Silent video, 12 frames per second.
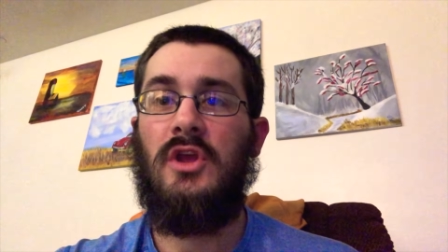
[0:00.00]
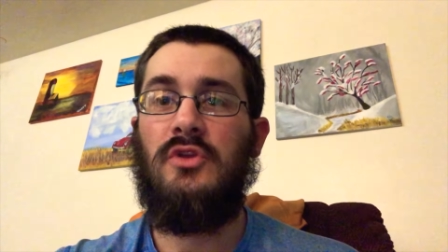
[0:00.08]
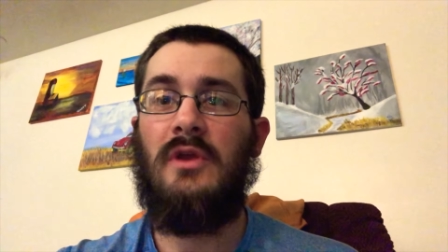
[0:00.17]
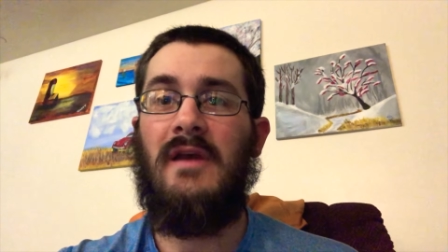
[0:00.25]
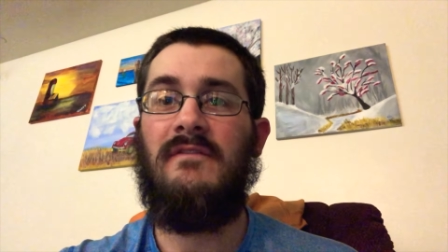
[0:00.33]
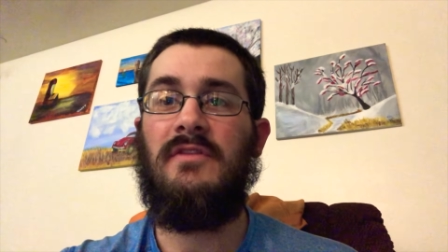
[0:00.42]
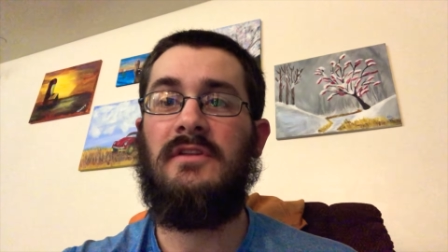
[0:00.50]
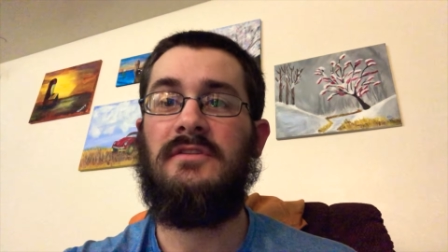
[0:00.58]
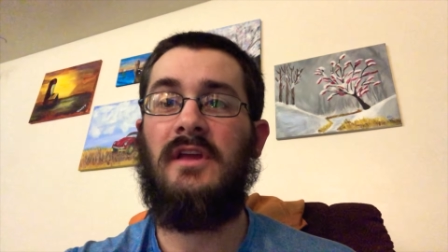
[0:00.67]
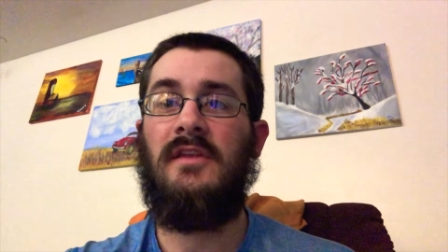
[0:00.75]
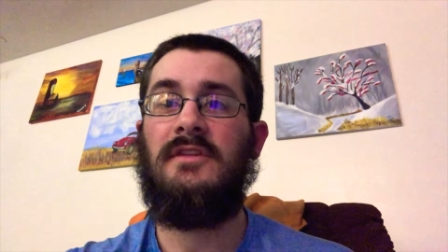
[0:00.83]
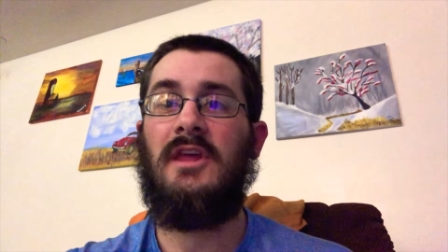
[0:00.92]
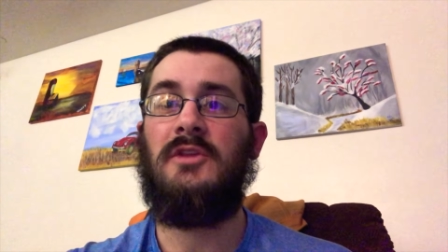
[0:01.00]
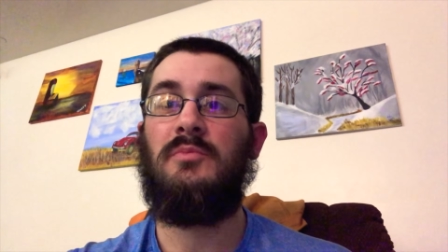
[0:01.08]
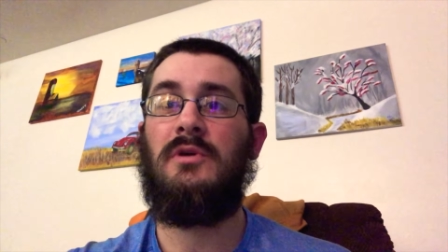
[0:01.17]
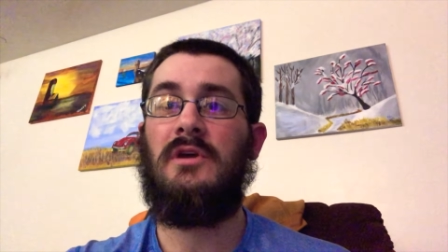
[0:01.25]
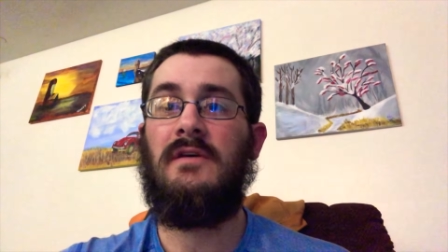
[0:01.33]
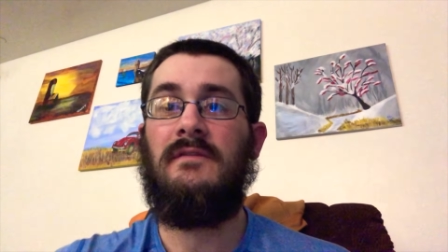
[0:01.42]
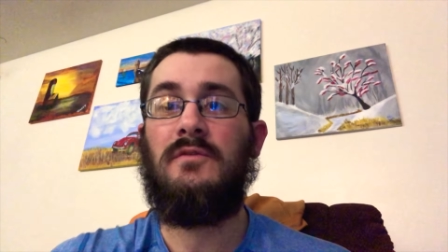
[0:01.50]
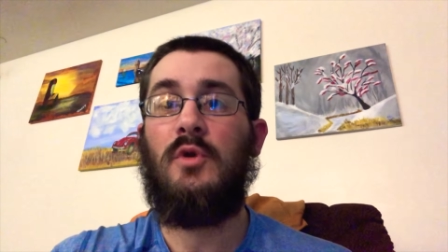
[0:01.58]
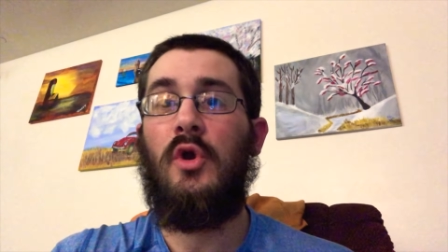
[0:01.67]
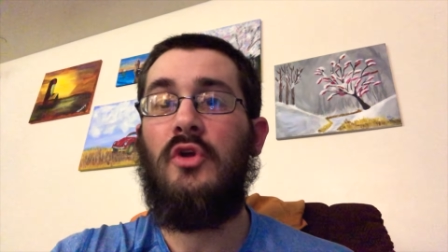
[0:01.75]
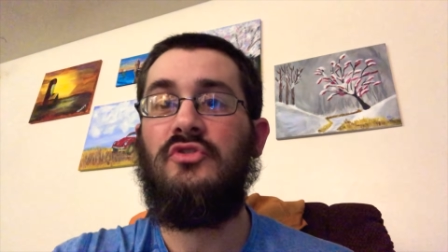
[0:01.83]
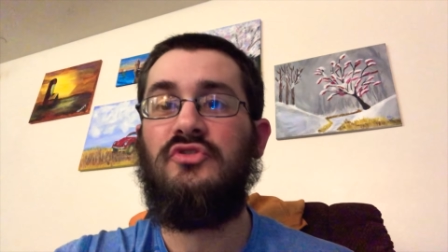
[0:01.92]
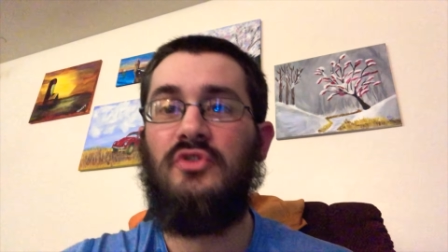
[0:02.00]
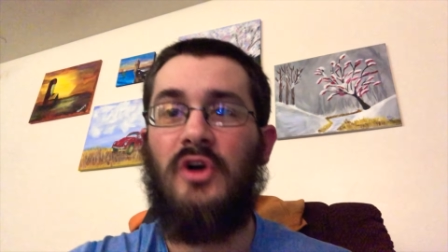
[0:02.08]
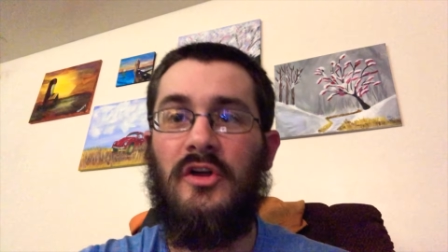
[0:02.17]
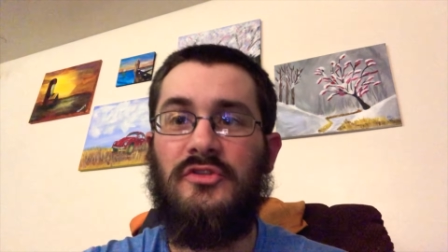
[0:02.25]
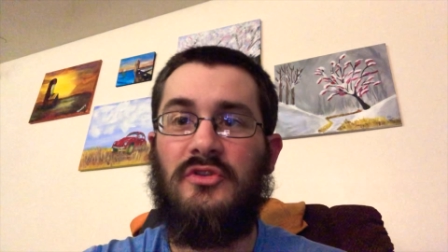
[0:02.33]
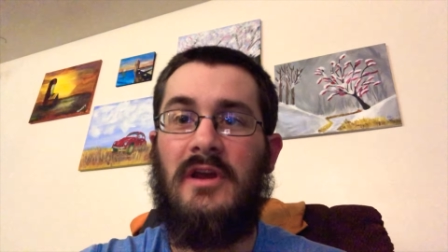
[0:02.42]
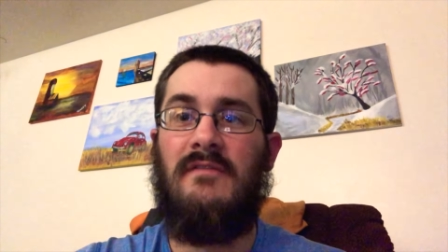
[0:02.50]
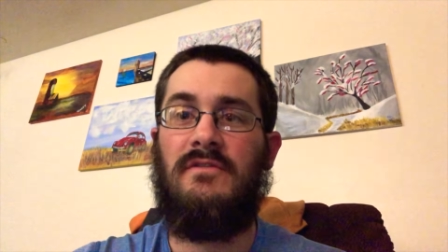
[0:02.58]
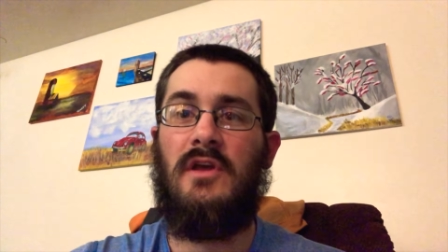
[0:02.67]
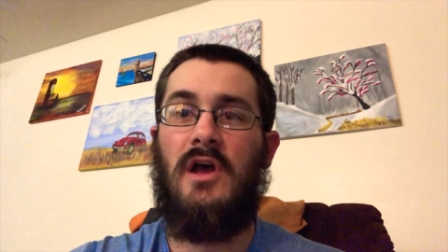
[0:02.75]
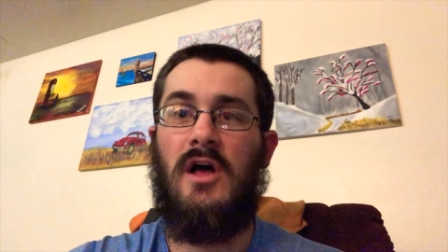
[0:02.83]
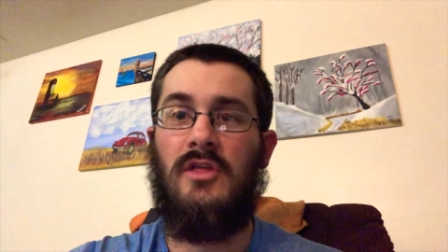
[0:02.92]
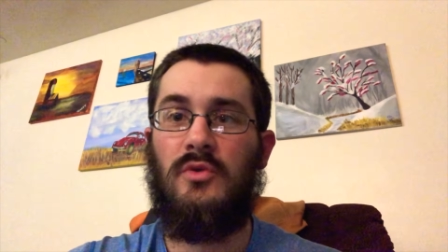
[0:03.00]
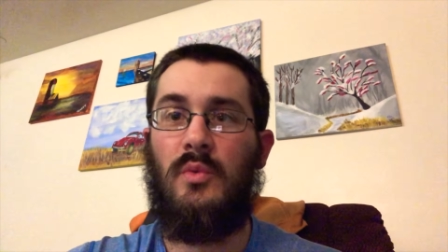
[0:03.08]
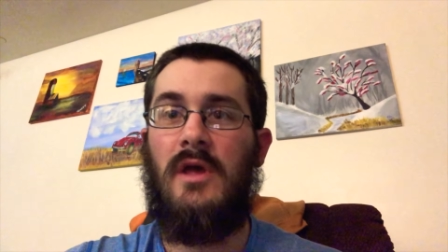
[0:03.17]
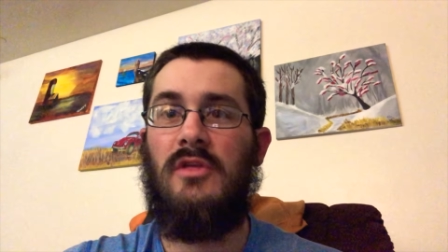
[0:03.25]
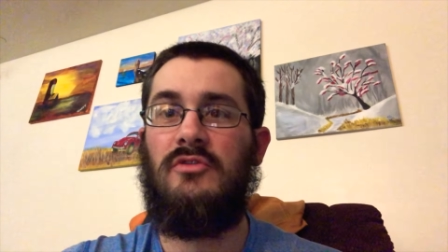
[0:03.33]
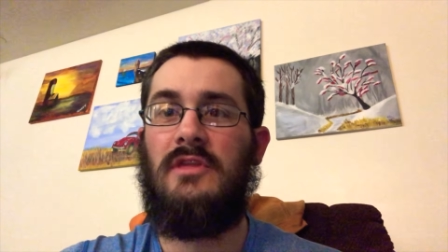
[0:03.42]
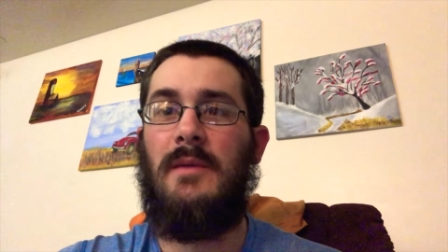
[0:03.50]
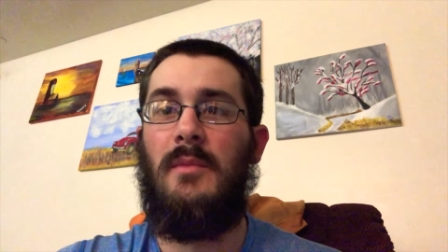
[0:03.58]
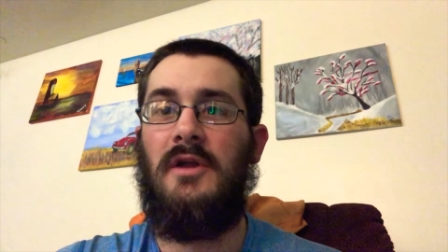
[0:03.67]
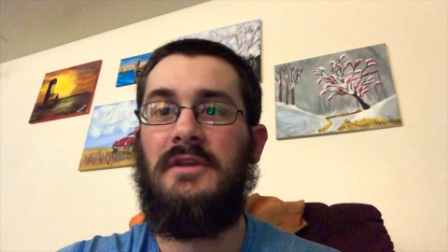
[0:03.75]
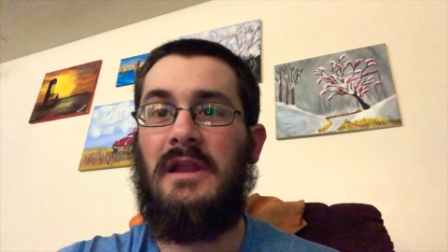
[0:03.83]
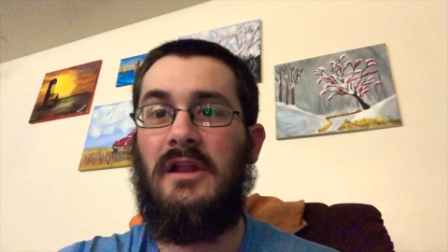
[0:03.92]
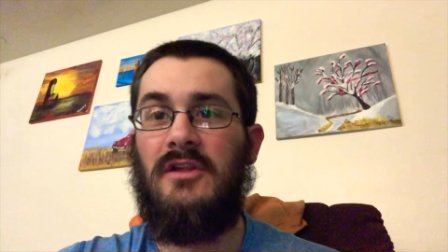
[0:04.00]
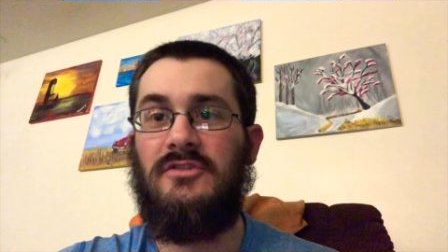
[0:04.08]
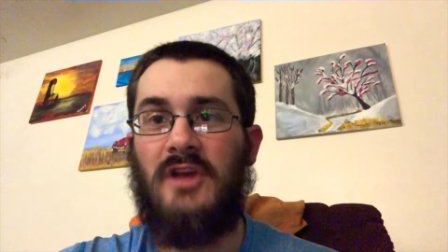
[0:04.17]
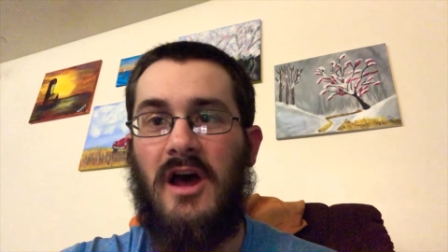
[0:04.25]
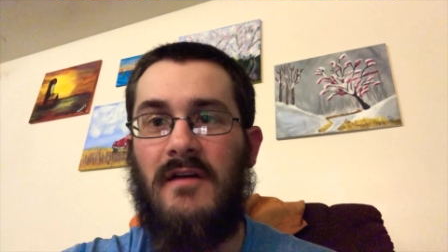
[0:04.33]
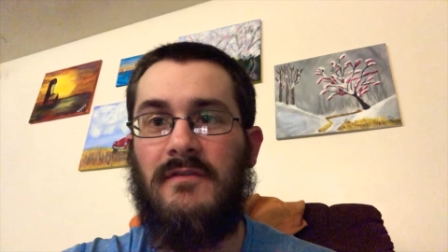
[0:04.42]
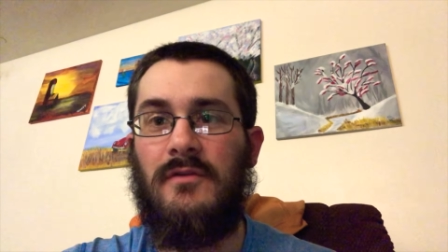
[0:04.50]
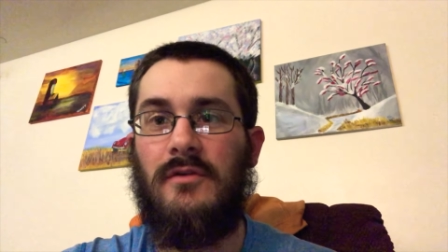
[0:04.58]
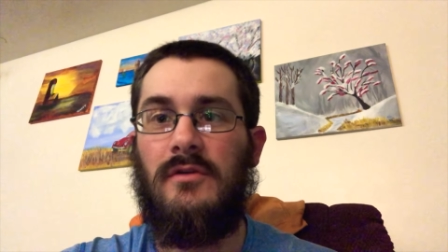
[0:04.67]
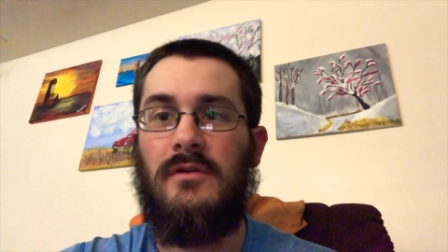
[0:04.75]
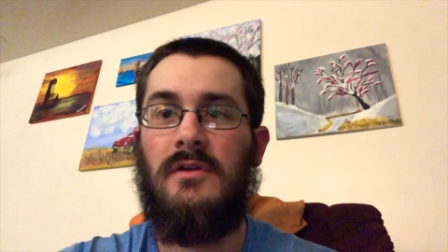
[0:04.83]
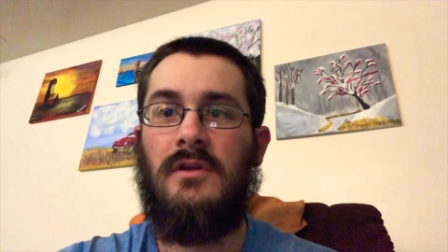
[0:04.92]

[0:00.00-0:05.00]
you have the sunsets, but of course, you also have the other weather that Montana has to offer.